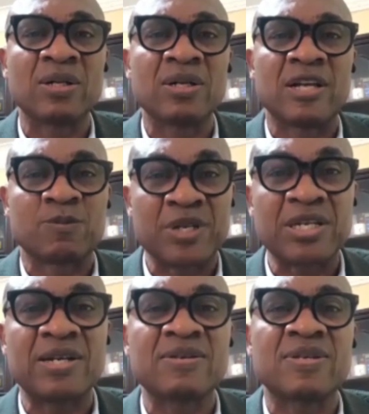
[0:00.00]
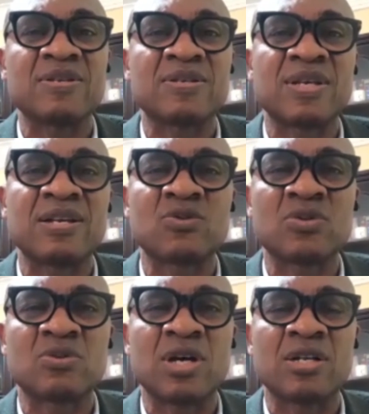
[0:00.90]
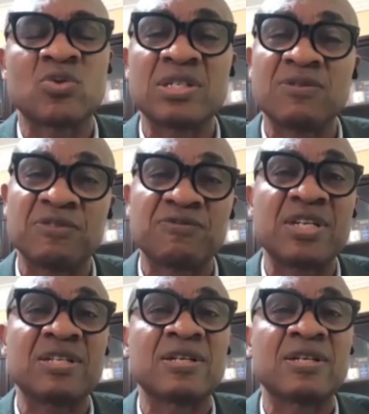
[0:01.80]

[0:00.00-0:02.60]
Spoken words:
especially since 2015.